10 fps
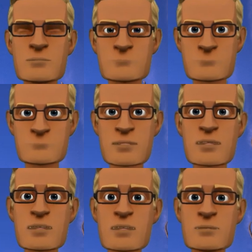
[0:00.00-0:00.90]
In view
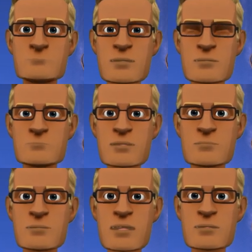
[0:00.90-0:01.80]
of these present
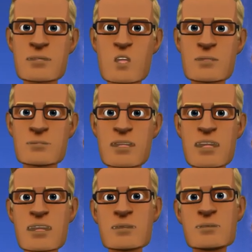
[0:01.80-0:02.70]
conditions,
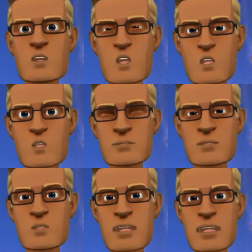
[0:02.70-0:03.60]
can we still
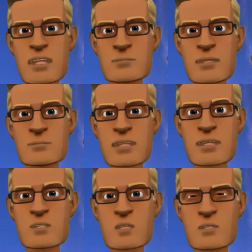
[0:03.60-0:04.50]
trust in
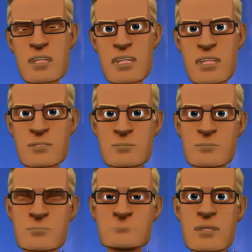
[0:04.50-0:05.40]
God's promises
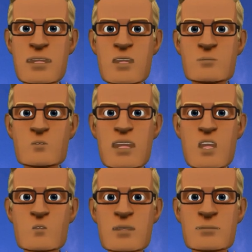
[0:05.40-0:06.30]
made a
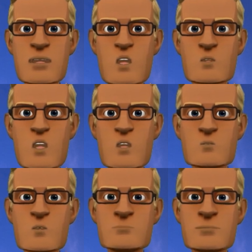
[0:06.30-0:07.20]
long time
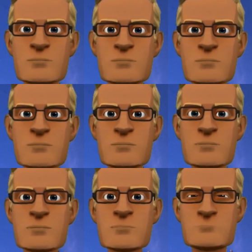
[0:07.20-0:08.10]
ago?
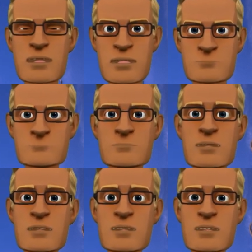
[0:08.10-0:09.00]
As mentioned in the
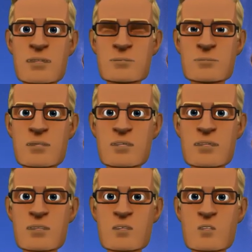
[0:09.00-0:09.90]
theme of this talk,
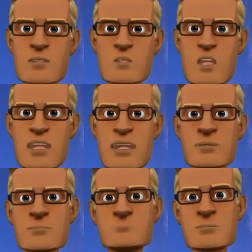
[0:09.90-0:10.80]
can we
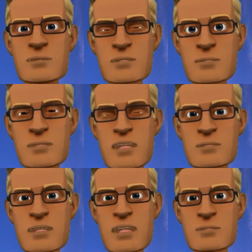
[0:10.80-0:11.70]
really exercise
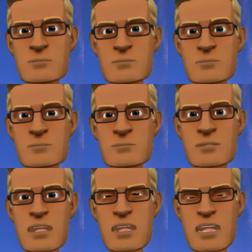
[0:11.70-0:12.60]
faith
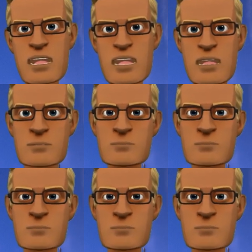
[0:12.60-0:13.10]
in God?